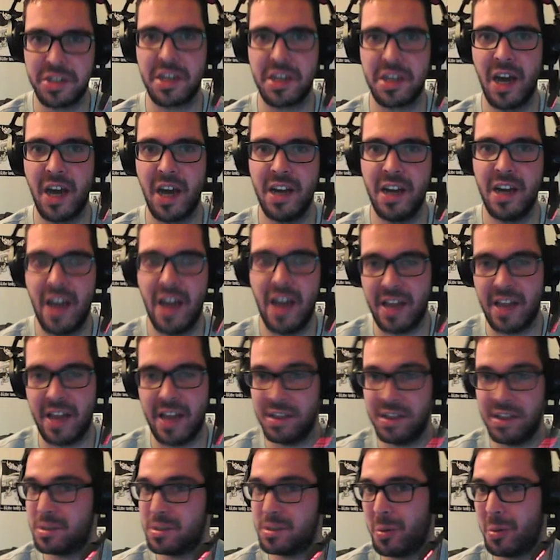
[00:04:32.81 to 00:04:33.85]
cut at
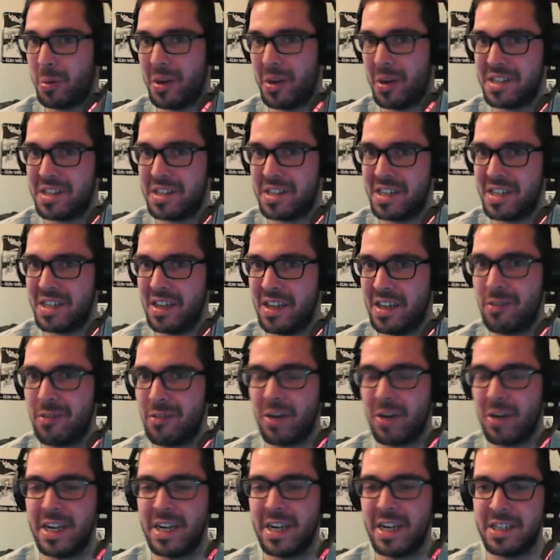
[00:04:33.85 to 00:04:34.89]
this point
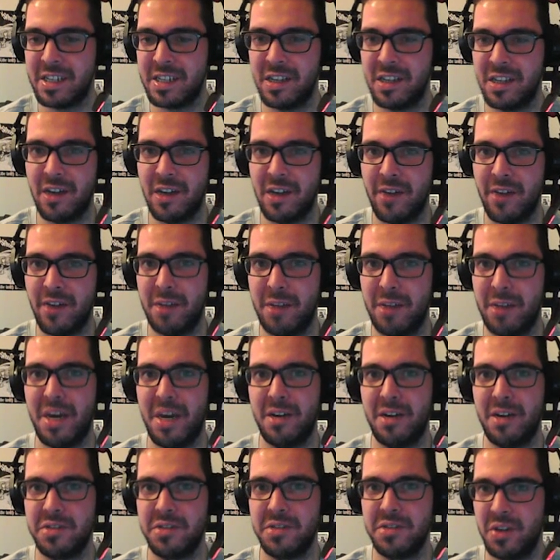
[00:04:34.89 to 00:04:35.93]
right until I find a
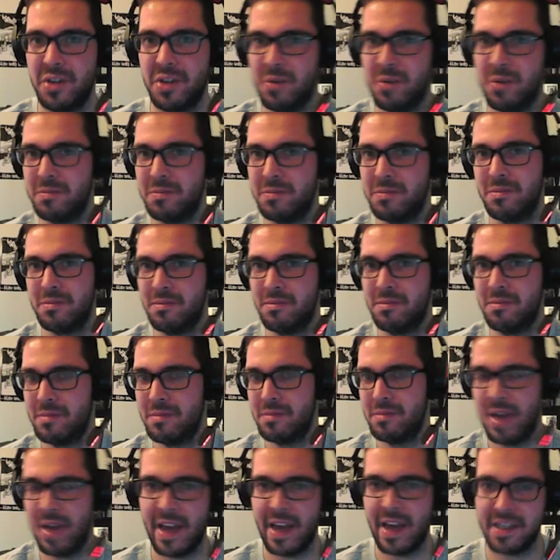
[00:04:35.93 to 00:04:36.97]
battle, so
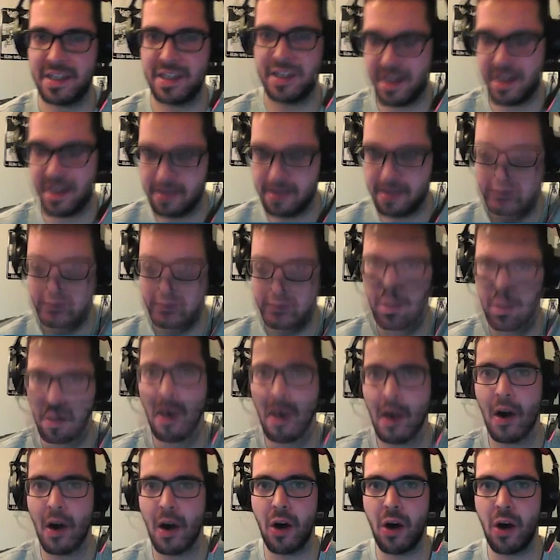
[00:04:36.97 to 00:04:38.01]
hang tight.
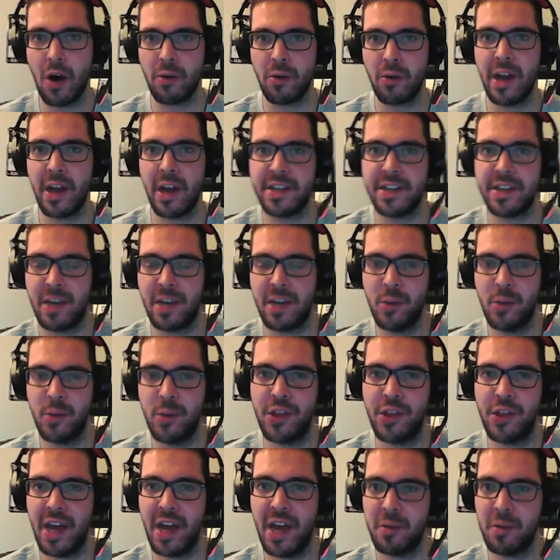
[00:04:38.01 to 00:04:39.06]
Alright, and with
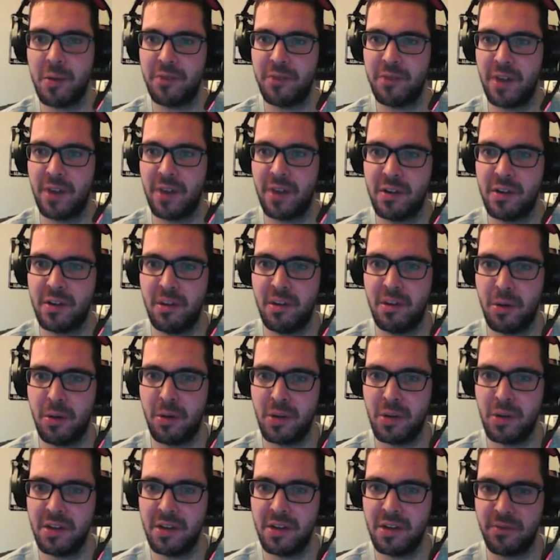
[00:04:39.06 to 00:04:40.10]
that, we found an
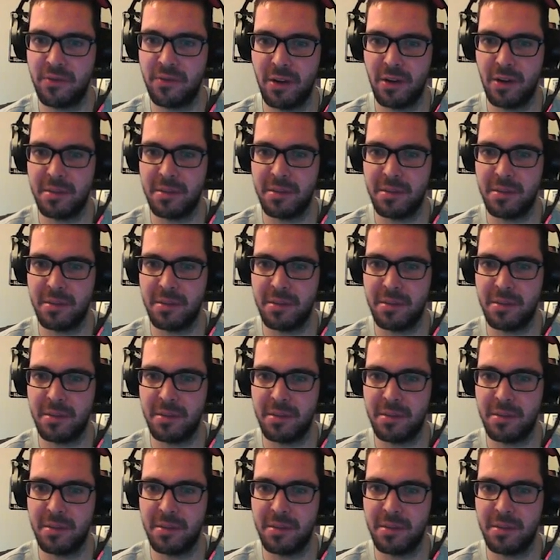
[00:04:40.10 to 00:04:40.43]
opponent from